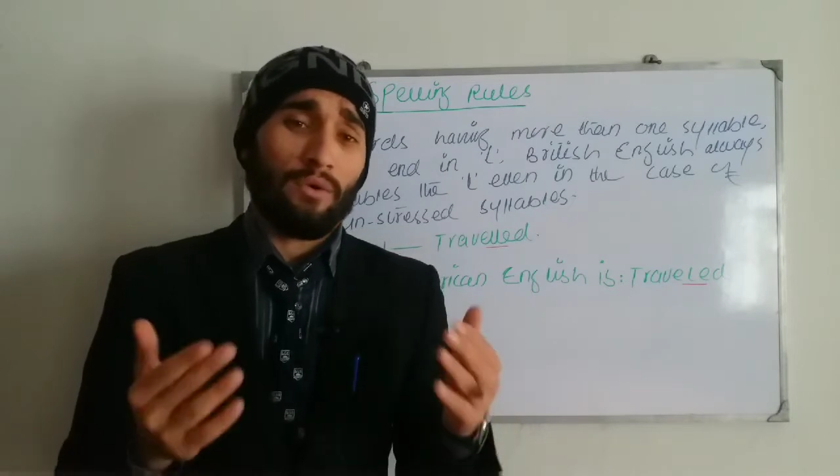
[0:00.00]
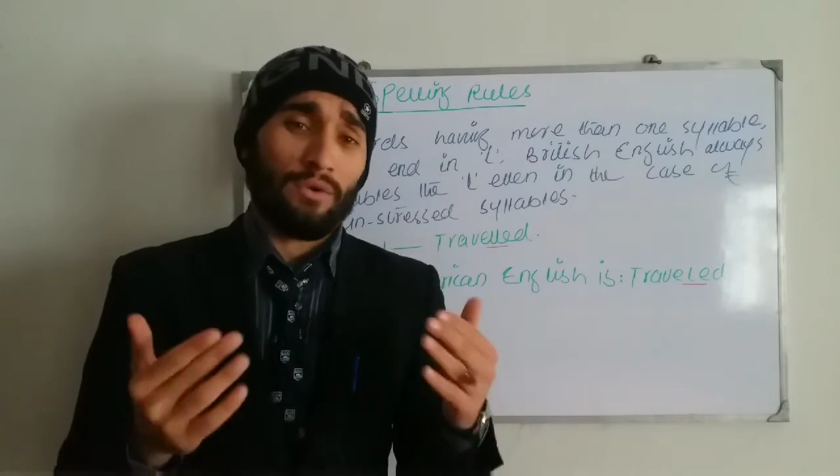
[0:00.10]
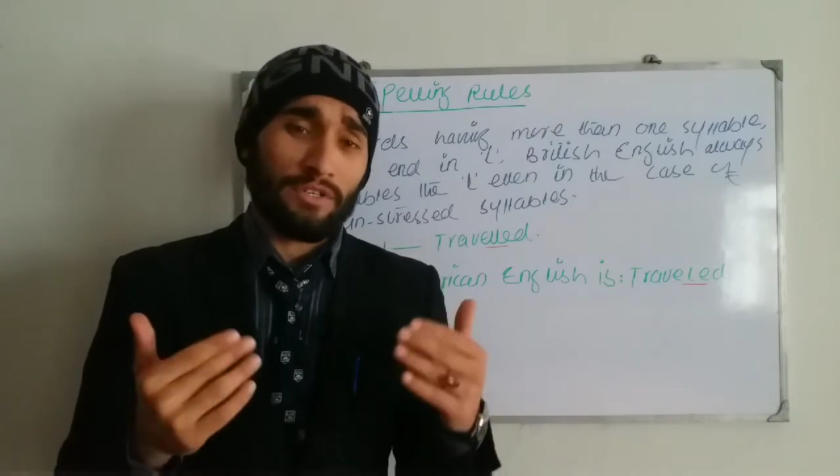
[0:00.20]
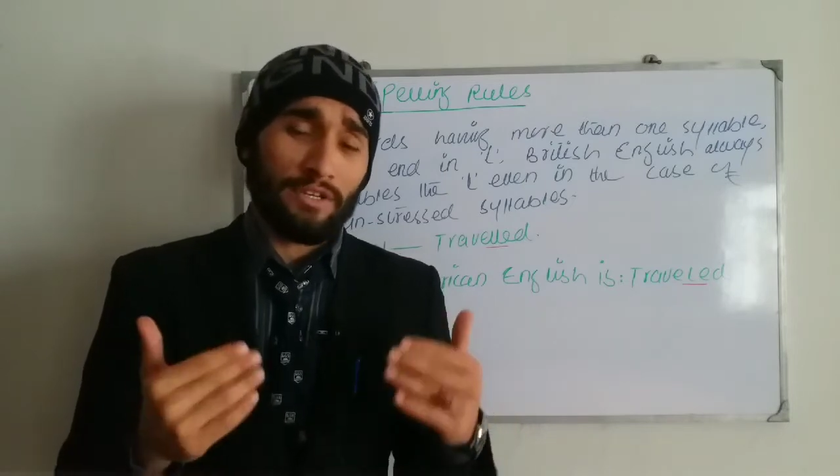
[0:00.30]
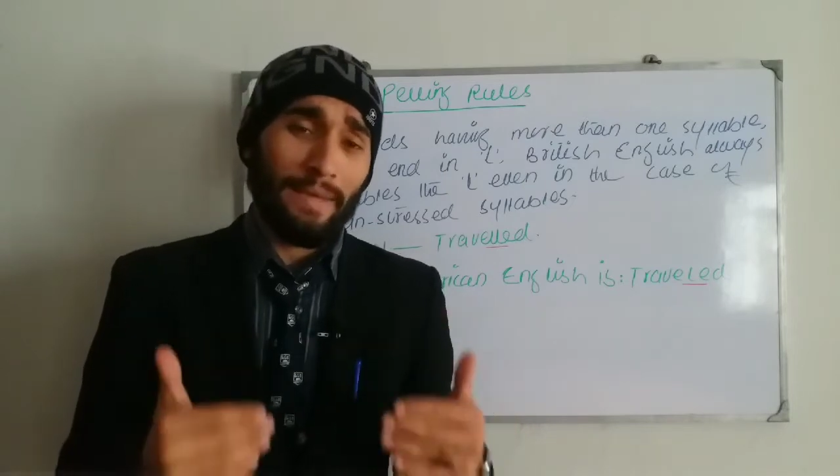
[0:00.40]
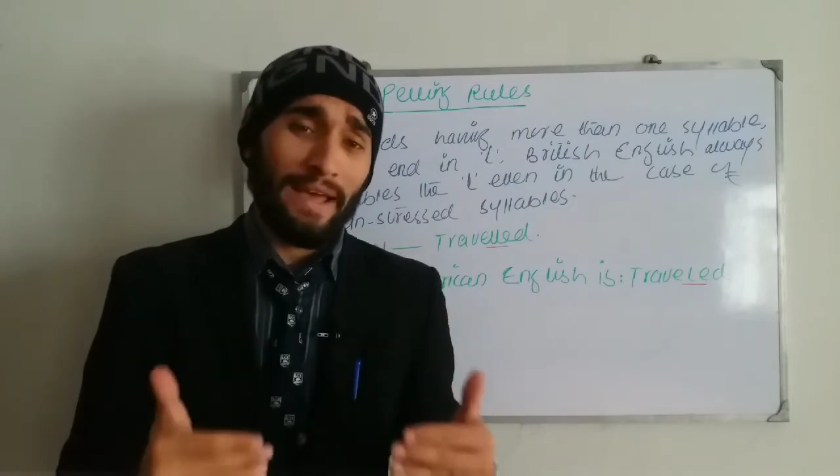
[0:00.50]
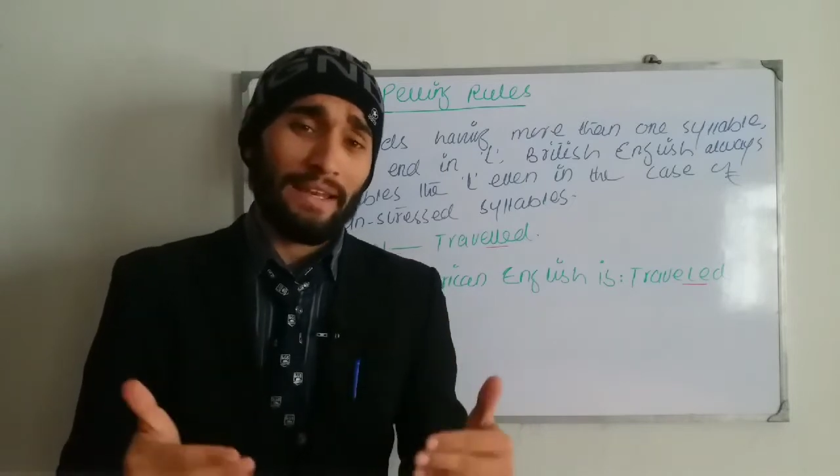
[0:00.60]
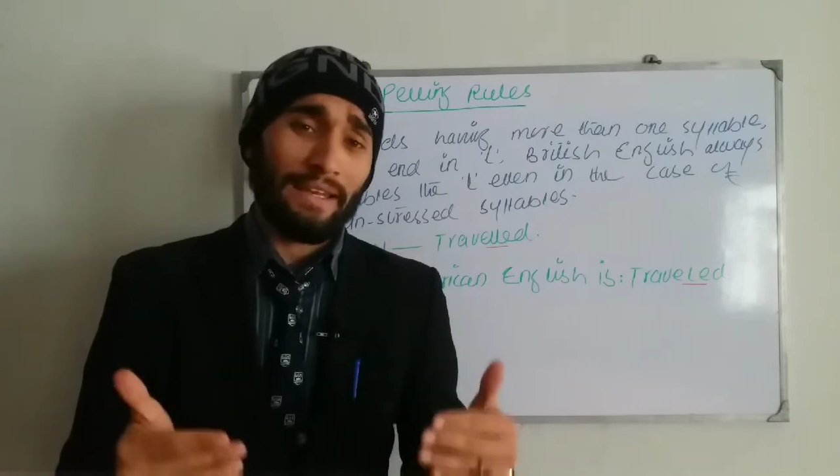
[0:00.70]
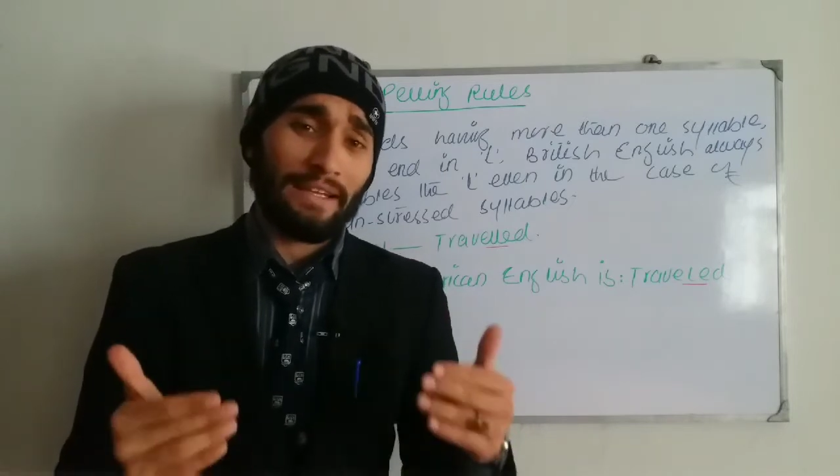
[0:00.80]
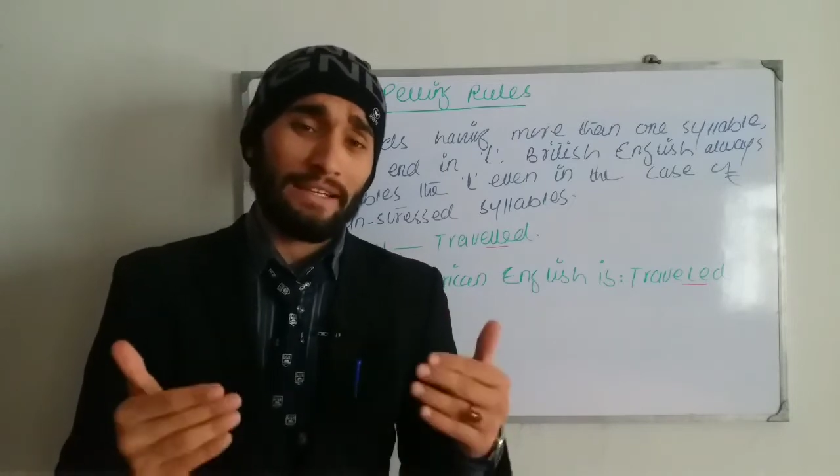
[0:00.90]
our
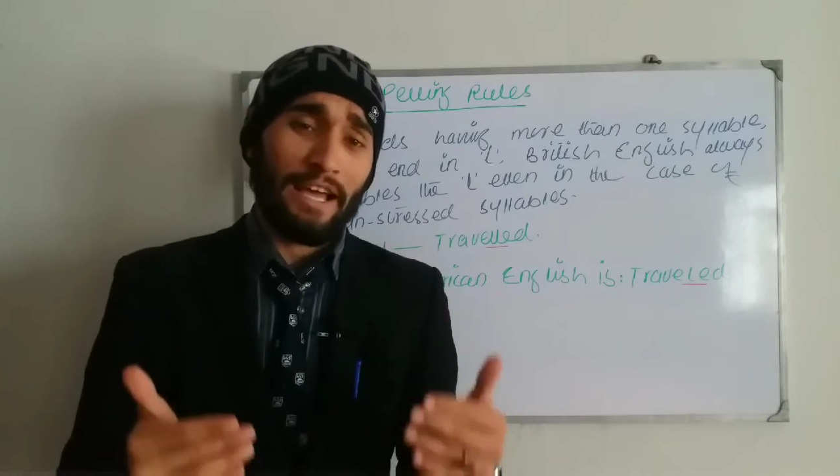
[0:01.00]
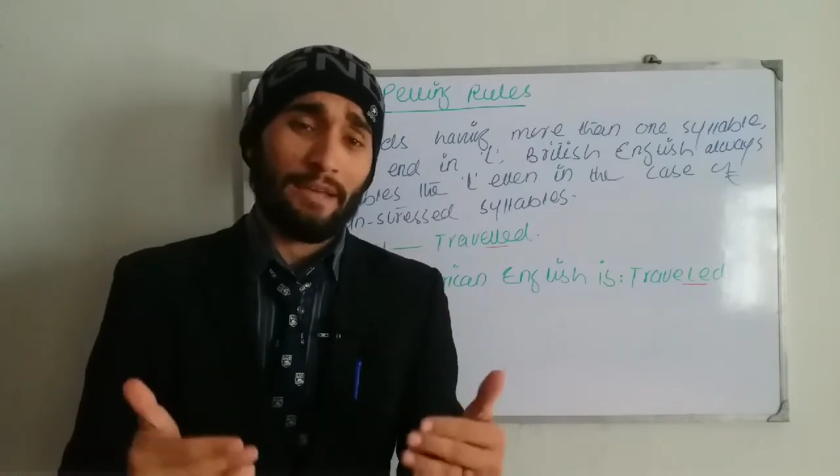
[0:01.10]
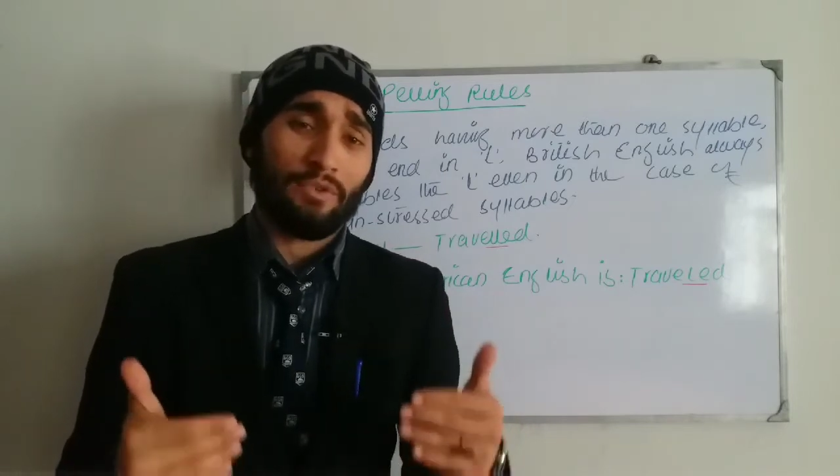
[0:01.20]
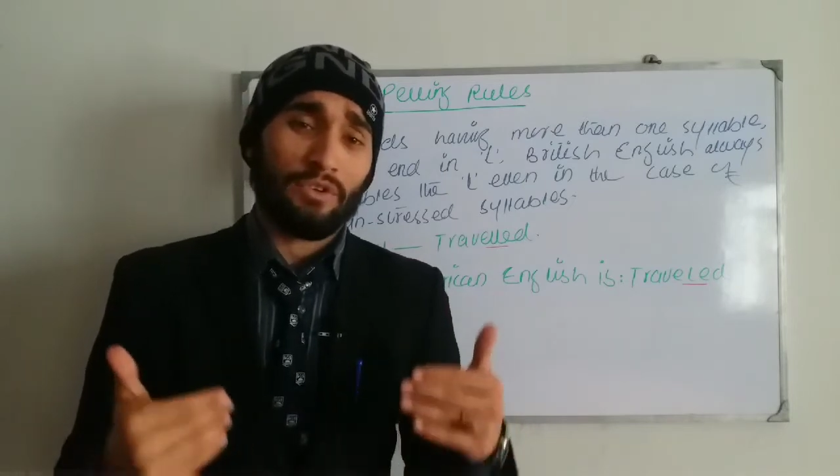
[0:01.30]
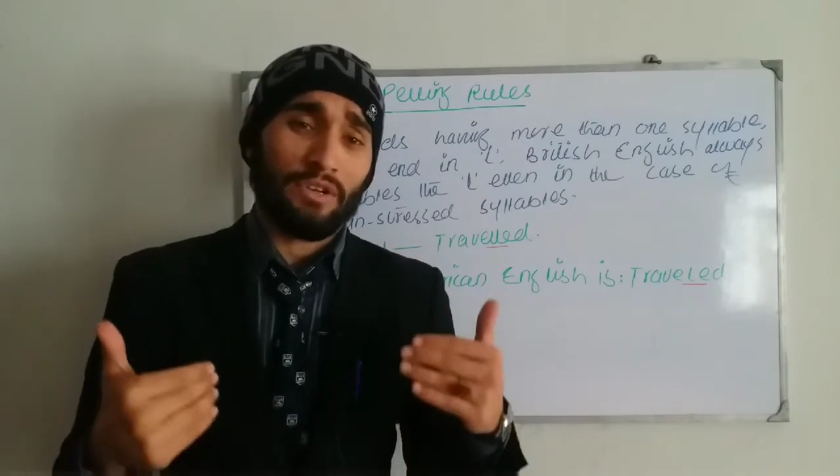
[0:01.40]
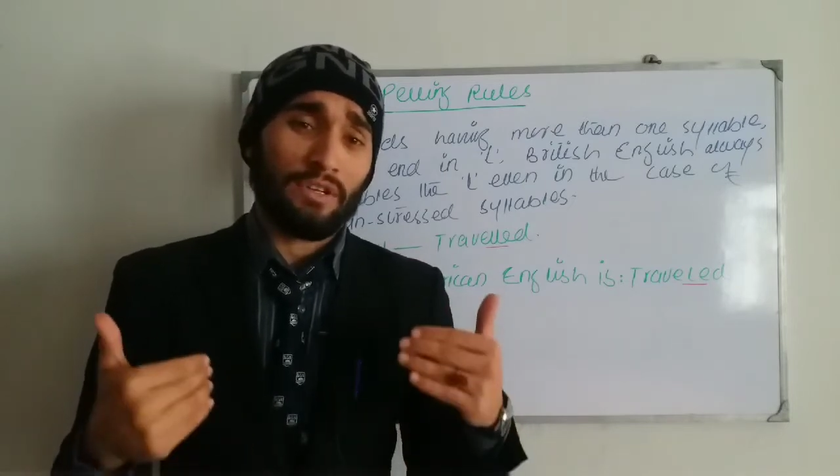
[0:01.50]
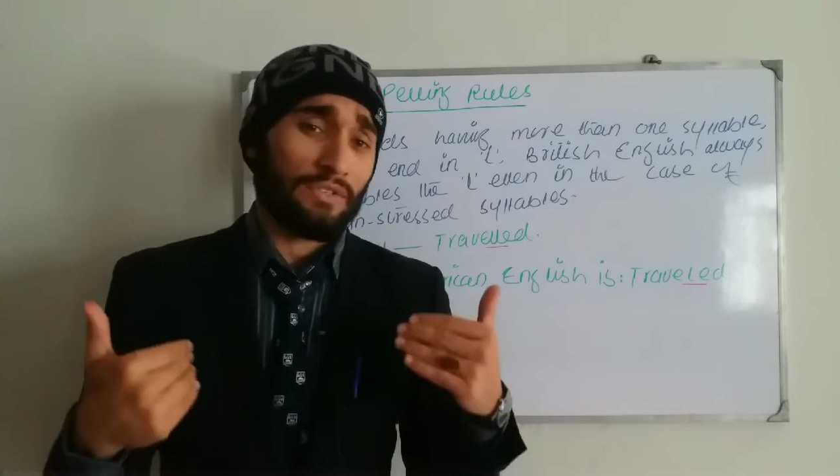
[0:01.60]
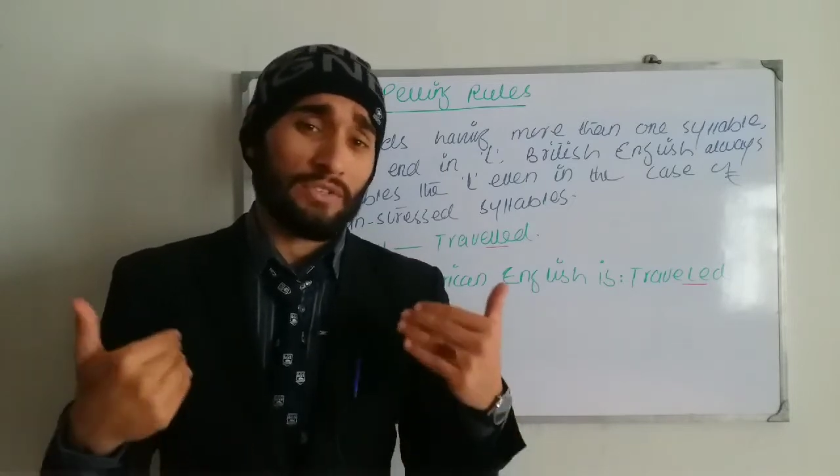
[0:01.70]
remaining grammar